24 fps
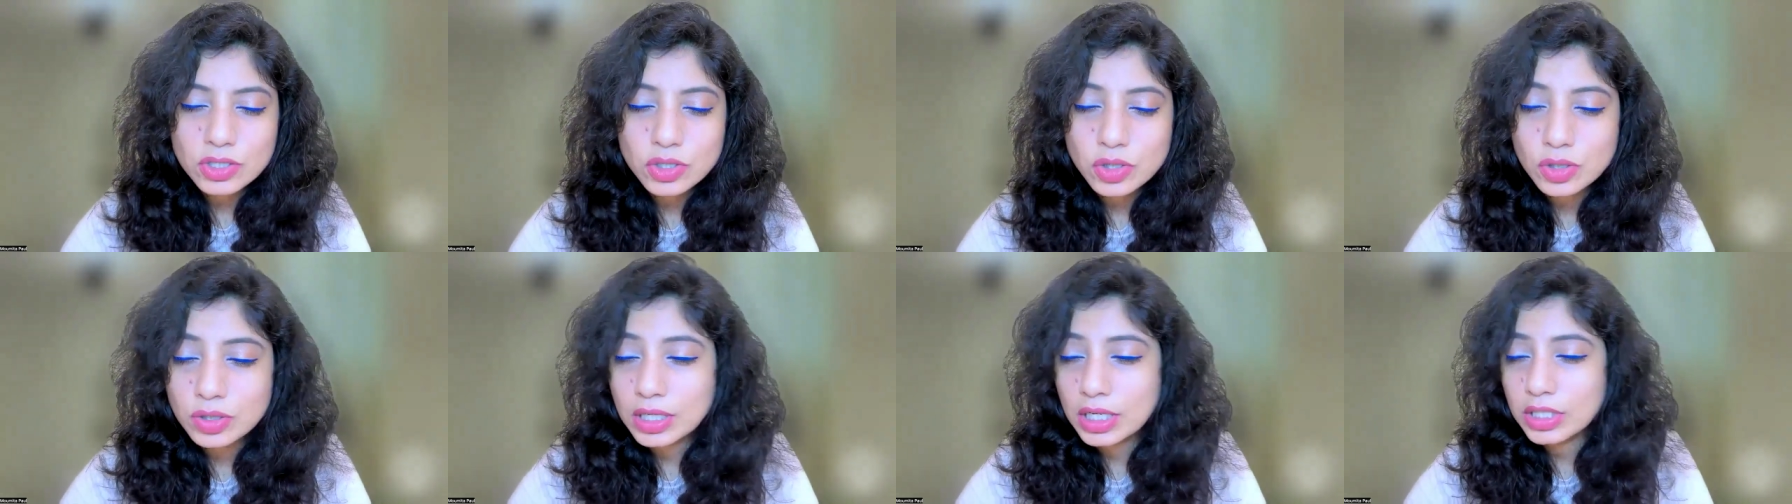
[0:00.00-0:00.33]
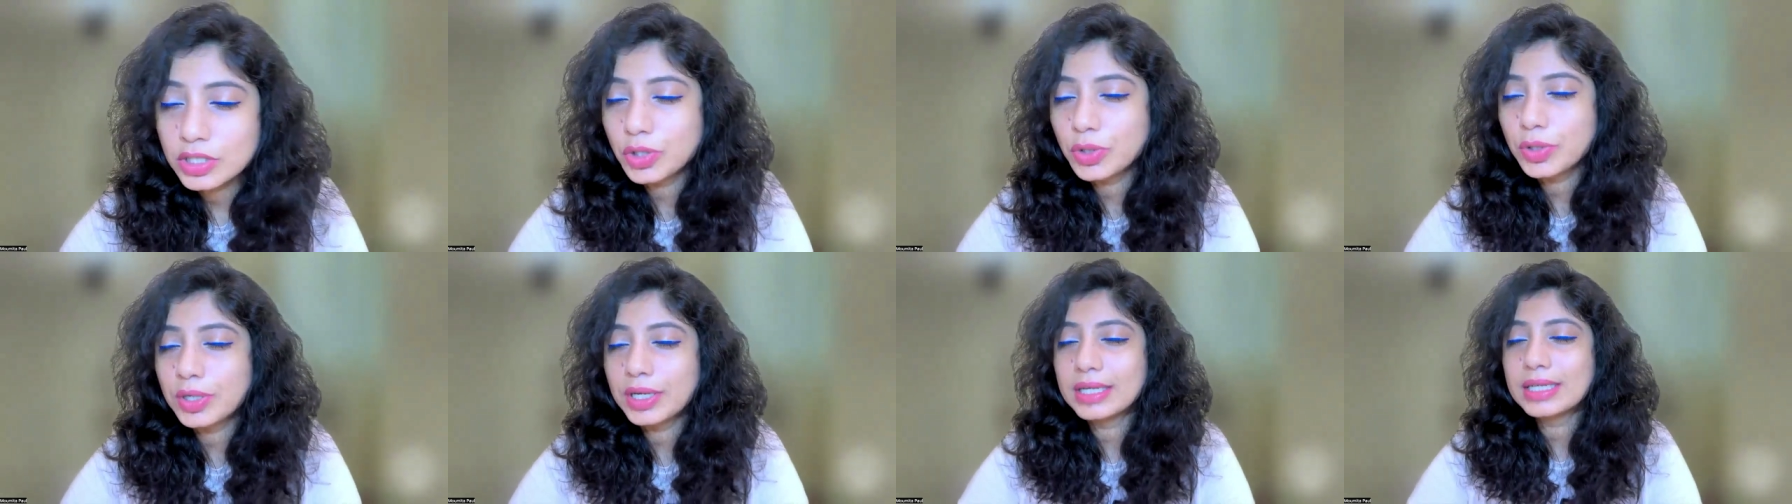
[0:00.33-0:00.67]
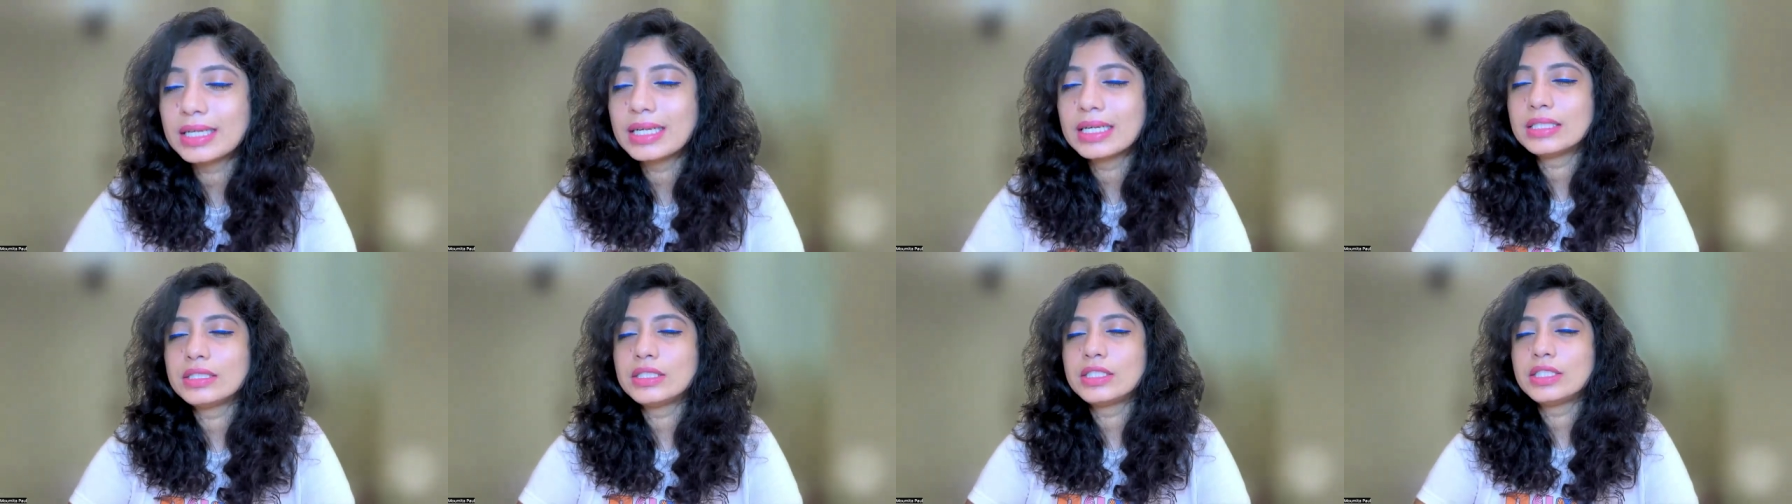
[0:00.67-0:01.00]
so that you can
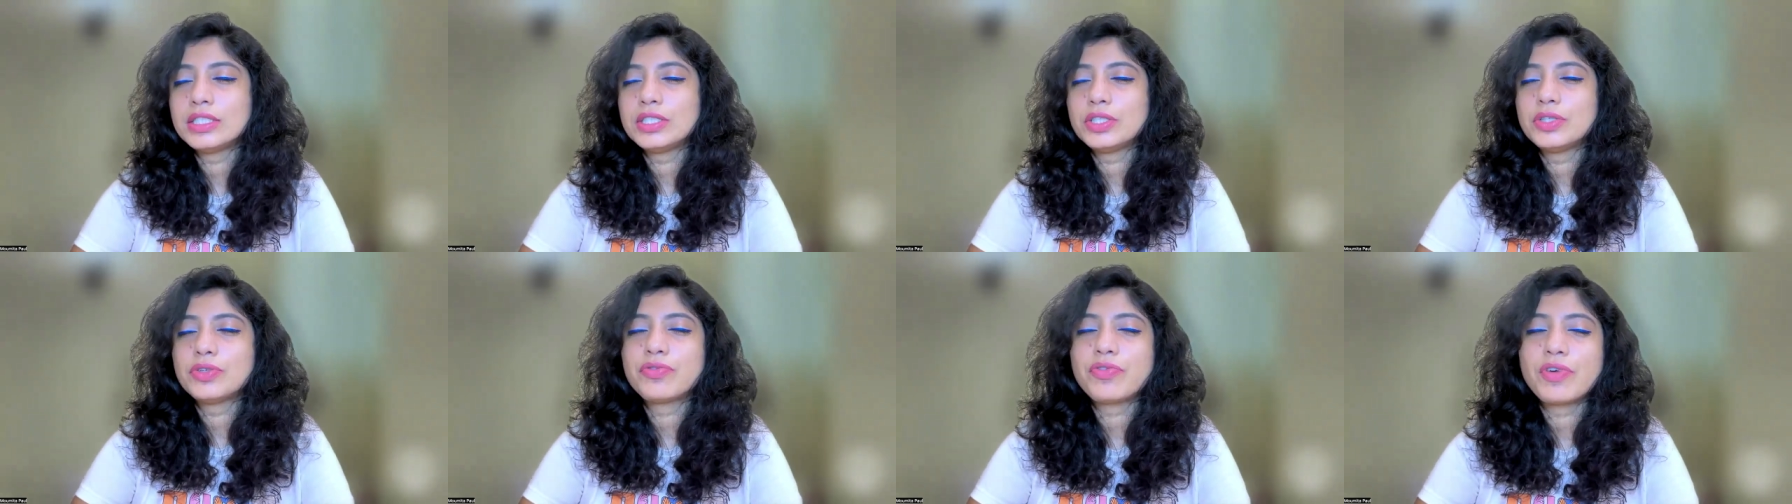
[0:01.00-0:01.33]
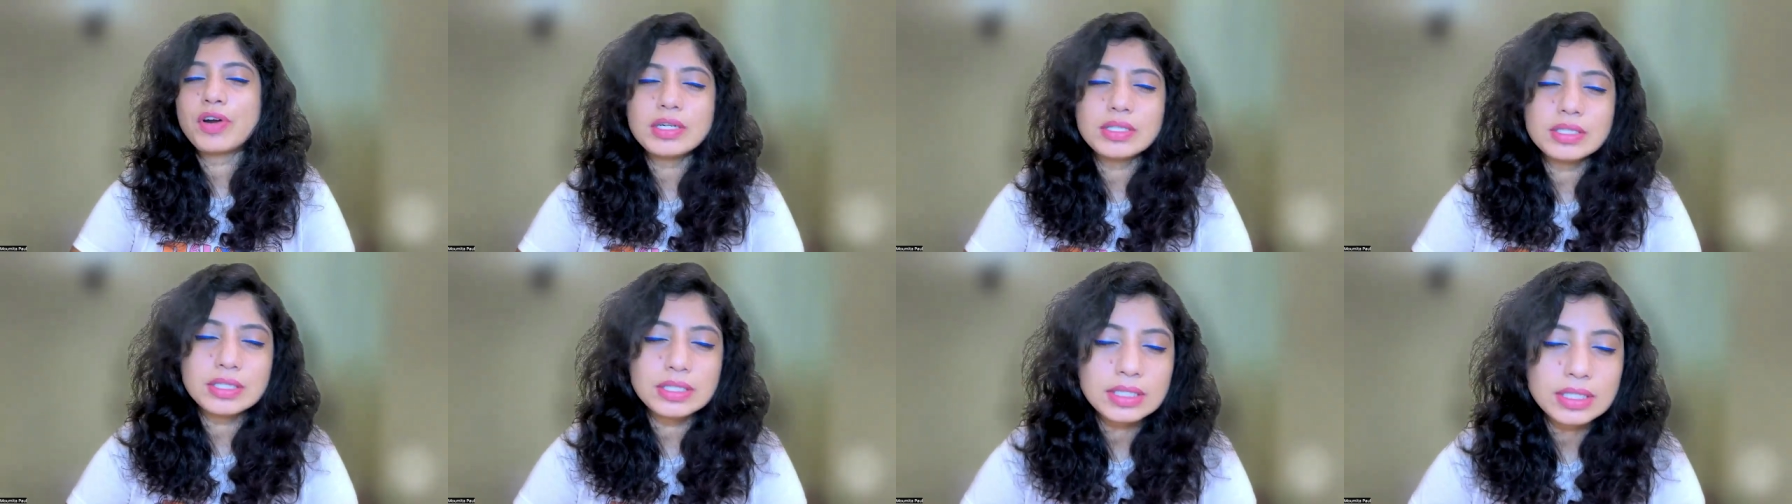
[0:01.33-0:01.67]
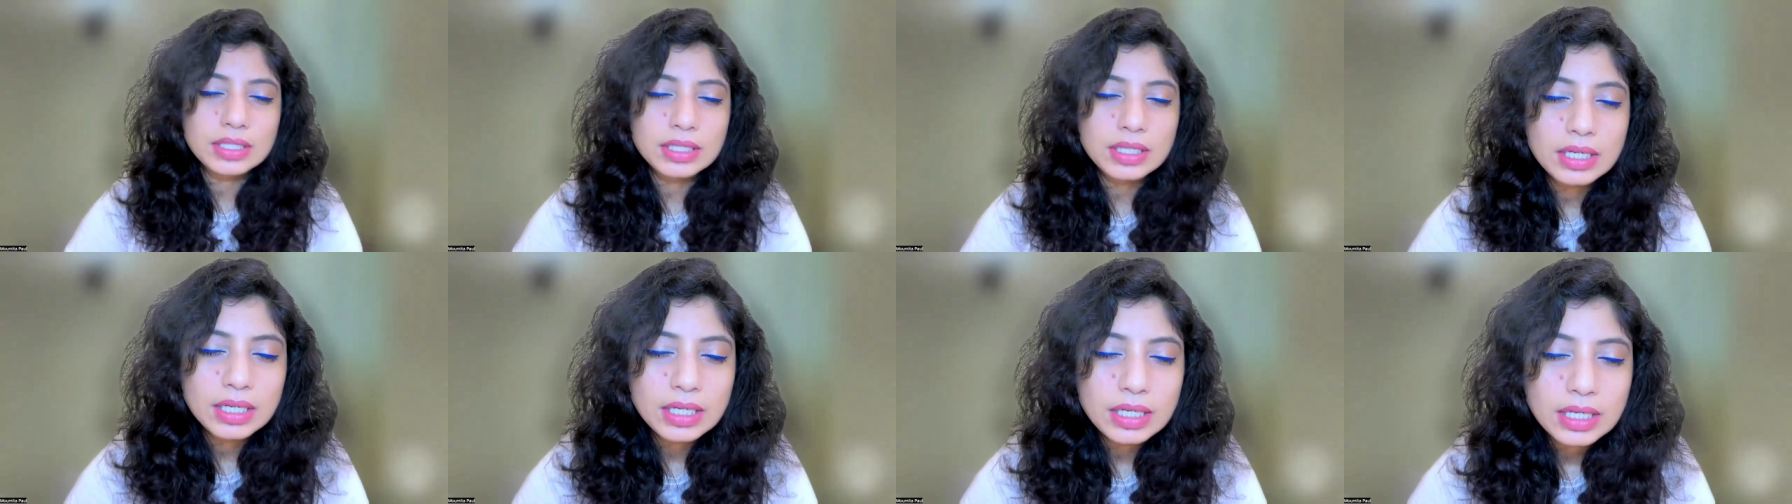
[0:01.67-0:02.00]
continue
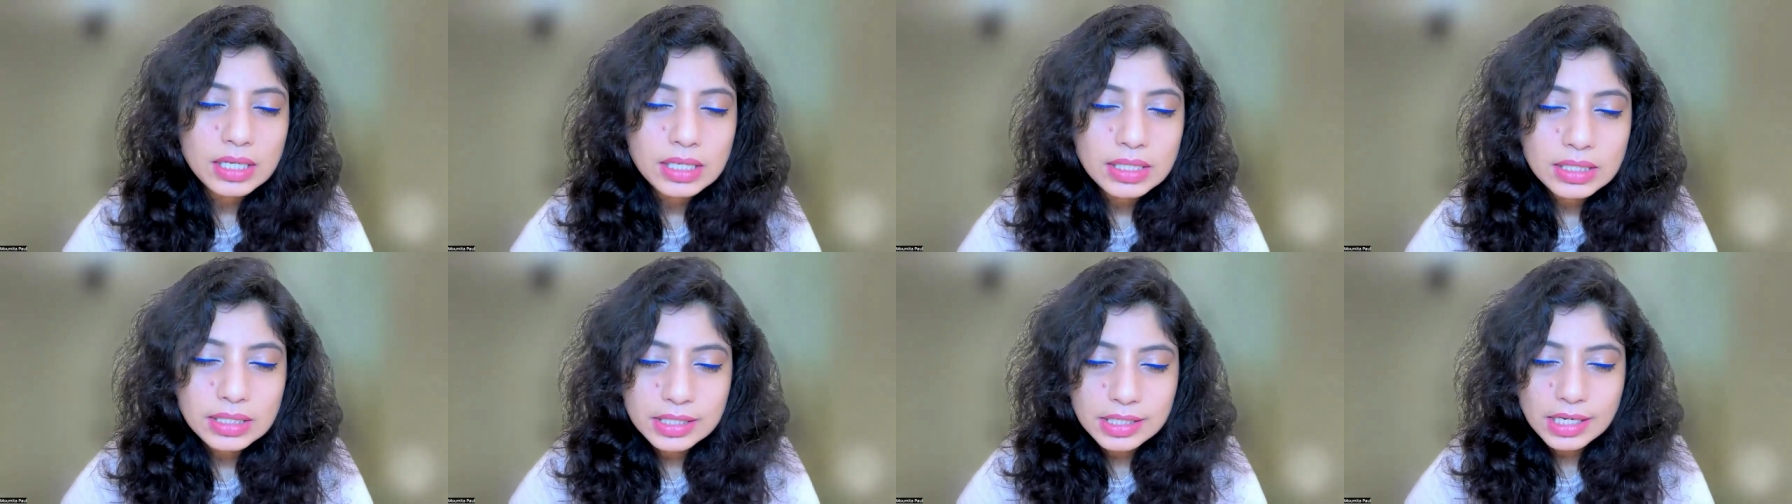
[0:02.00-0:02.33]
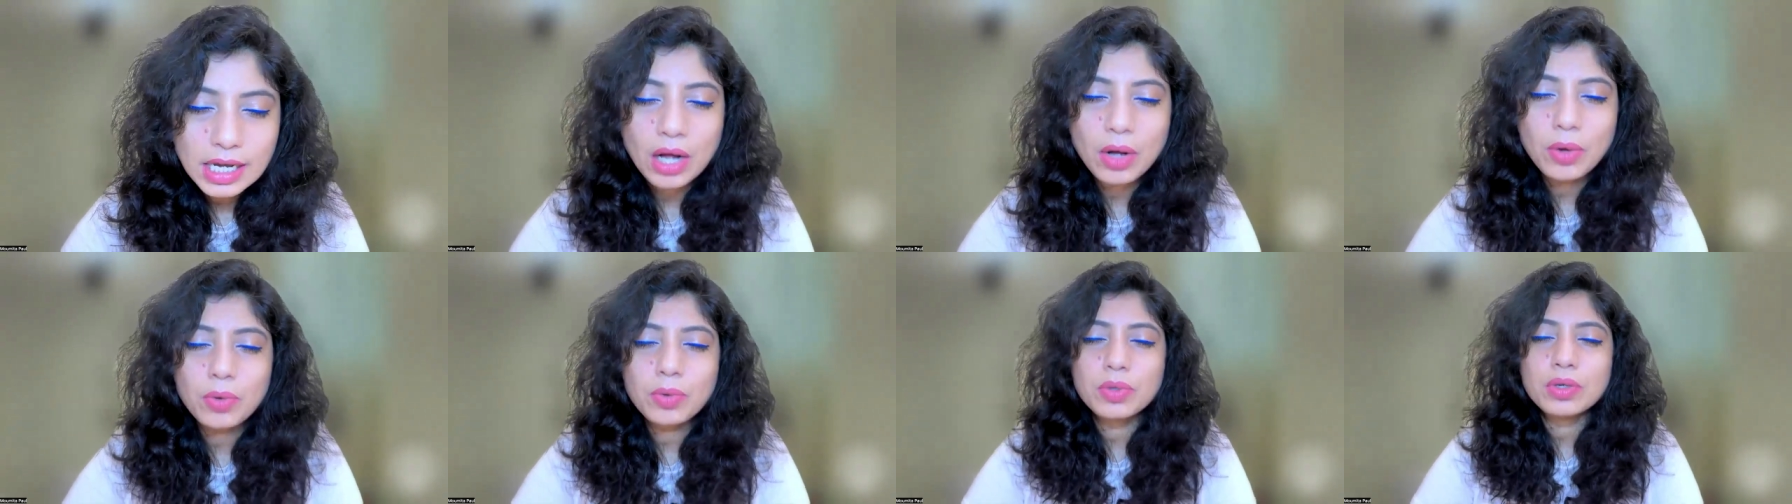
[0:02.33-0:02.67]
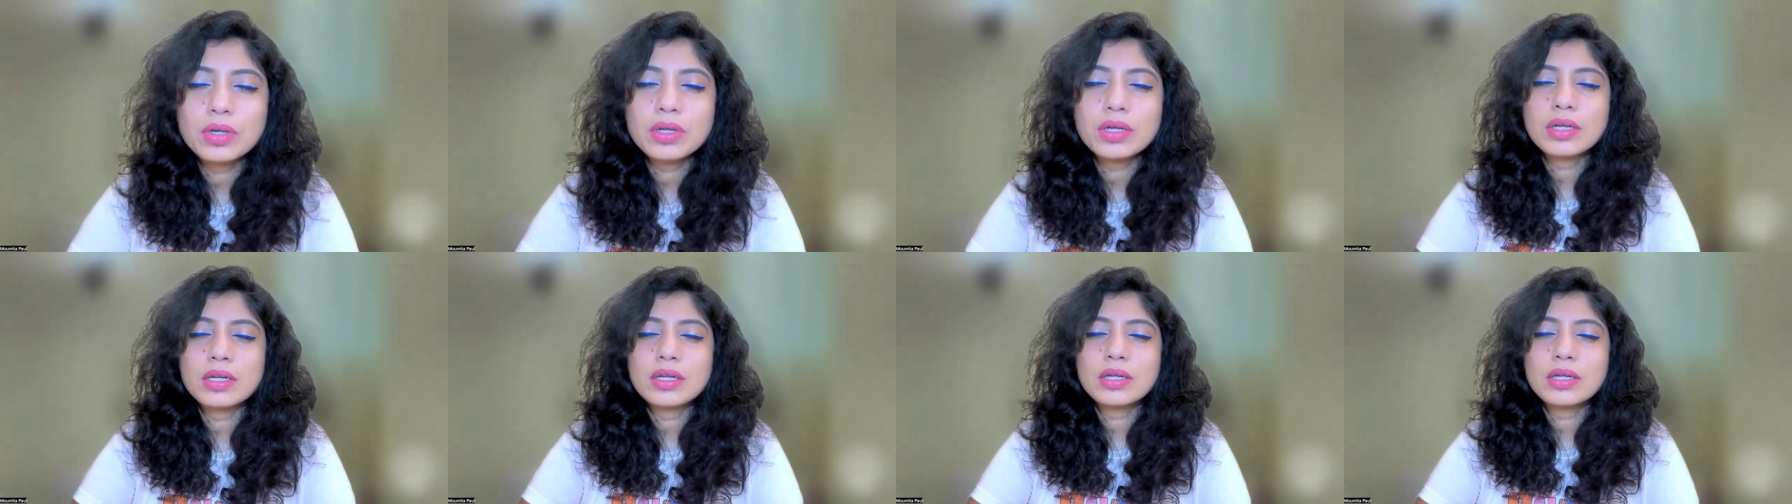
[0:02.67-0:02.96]
further down